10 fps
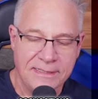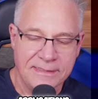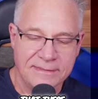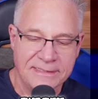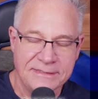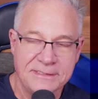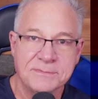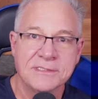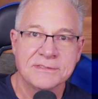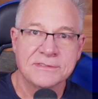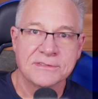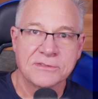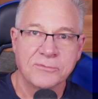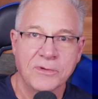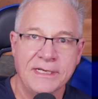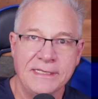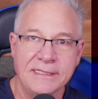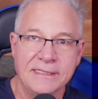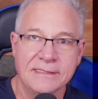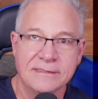that these businesses are
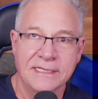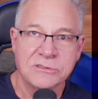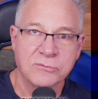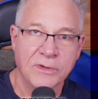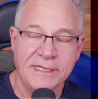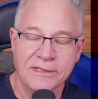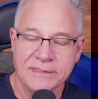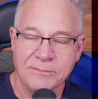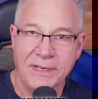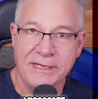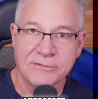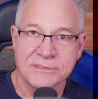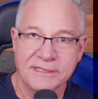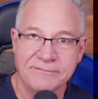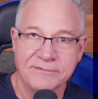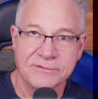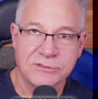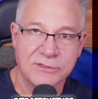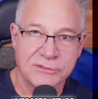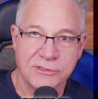running that's running on the Microsoft
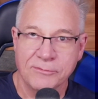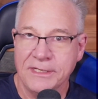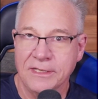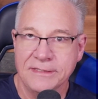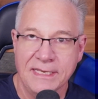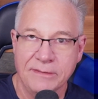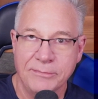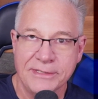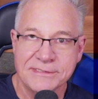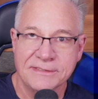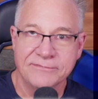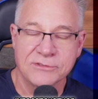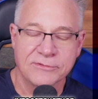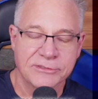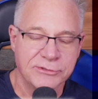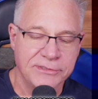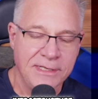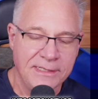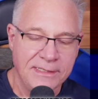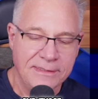infrastructure, running on the AWS infrastructure,
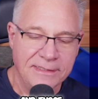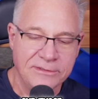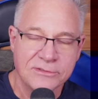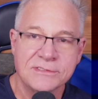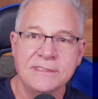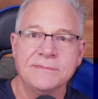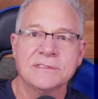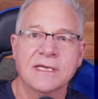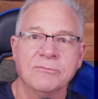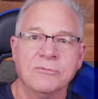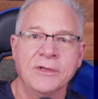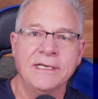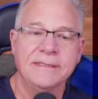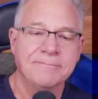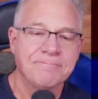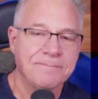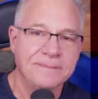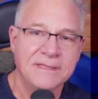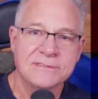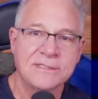and those things stop running,
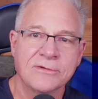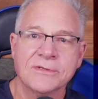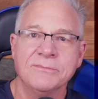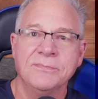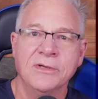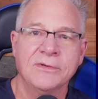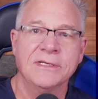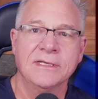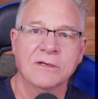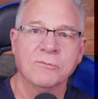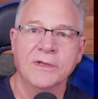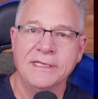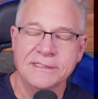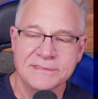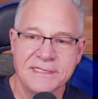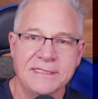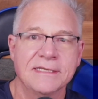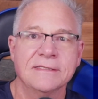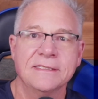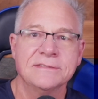that single component not running could take
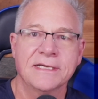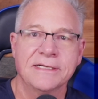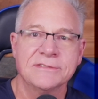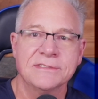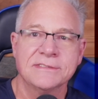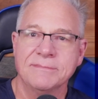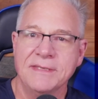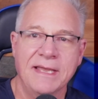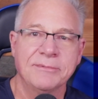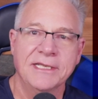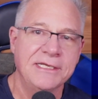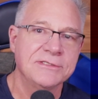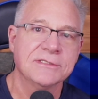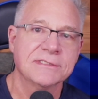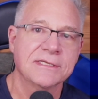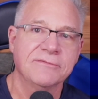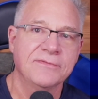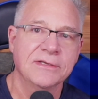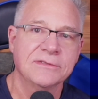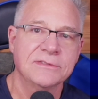down the entire system. The application is going to
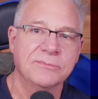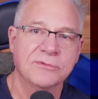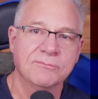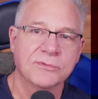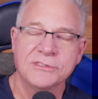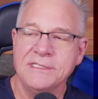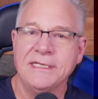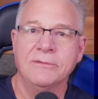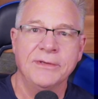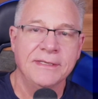fail to pr proceed. And we,